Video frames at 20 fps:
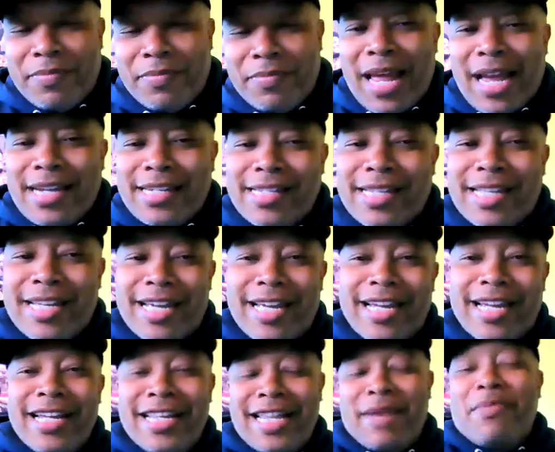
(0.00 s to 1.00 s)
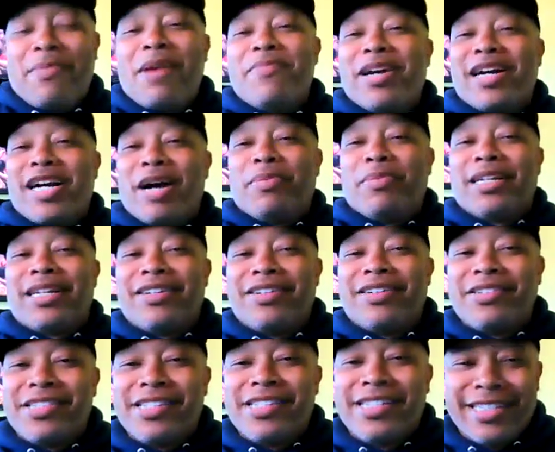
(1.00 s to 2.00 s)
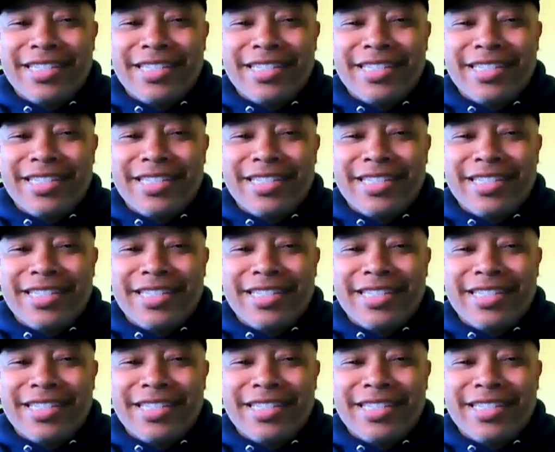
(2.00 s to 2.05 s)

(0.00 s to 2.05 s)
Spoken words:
The Blackest Thing? There might be a couple of those.